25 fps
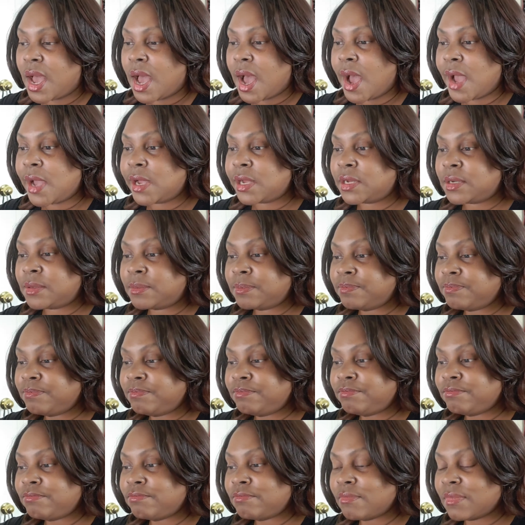
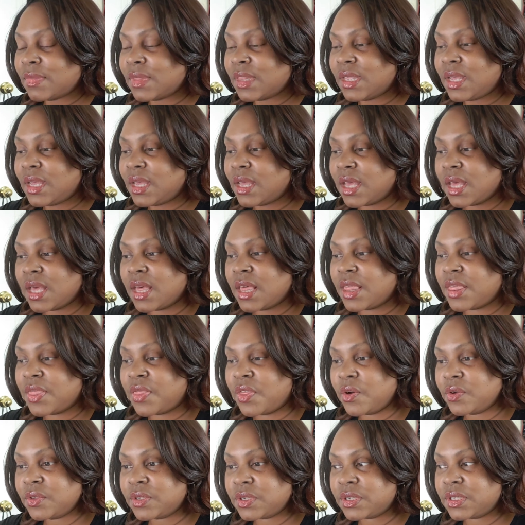Um,
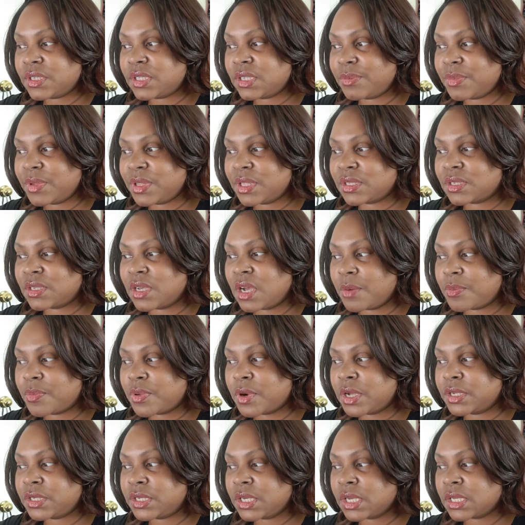those are some of the top
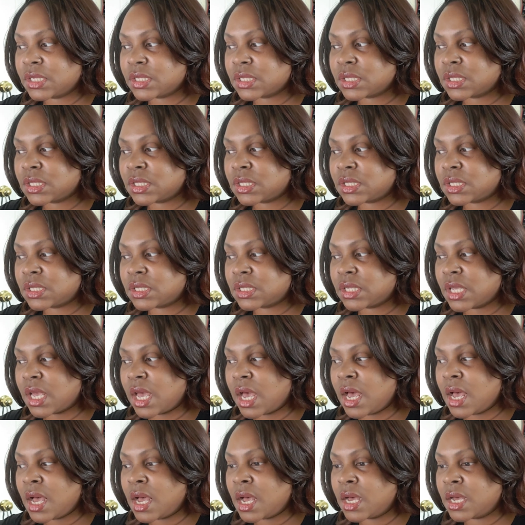projects.
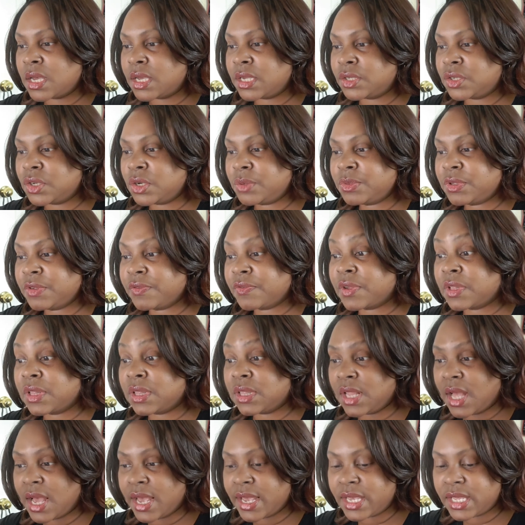In terms of
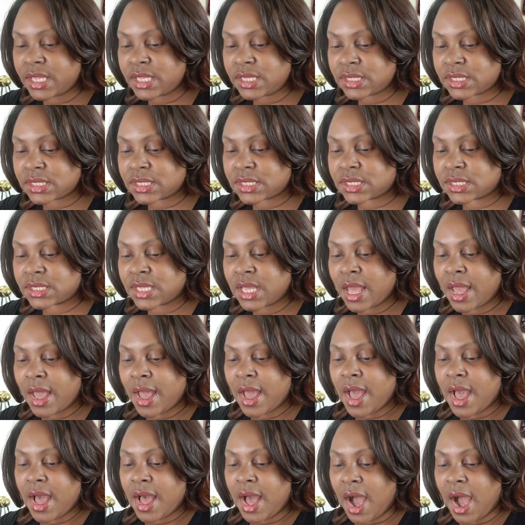clients,
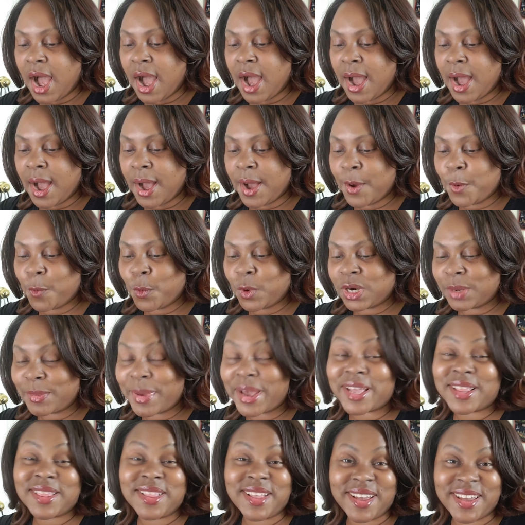one of
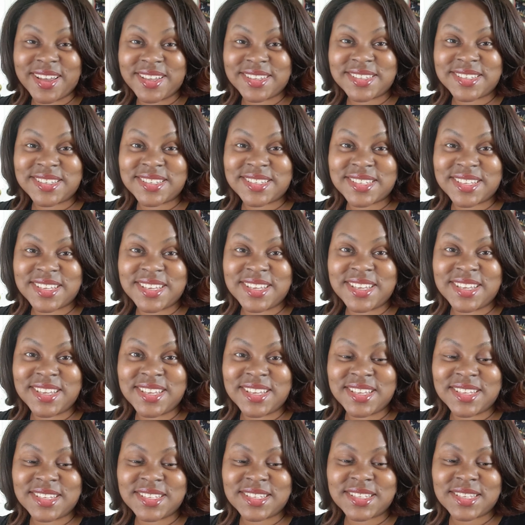my clients
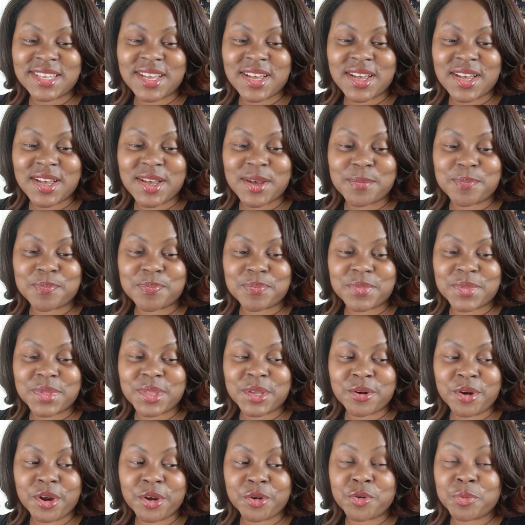is
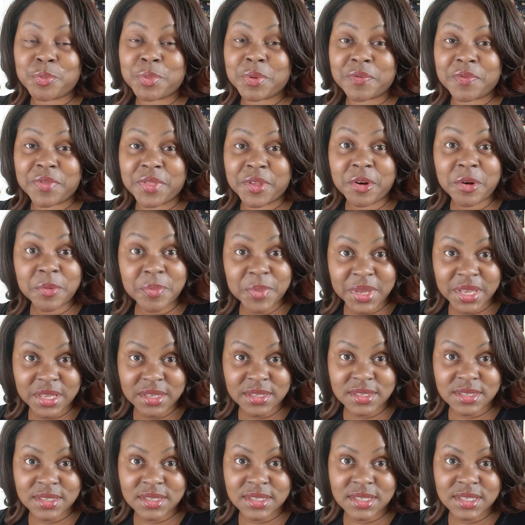they're a group of
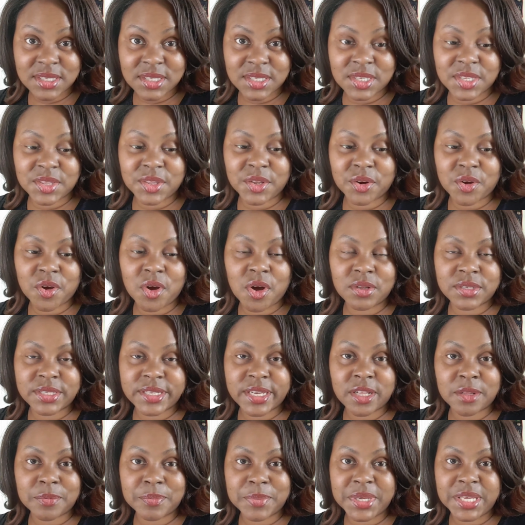therapists. They're called
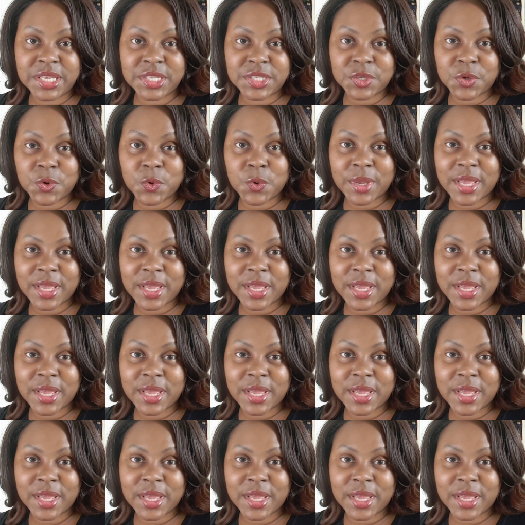El Piso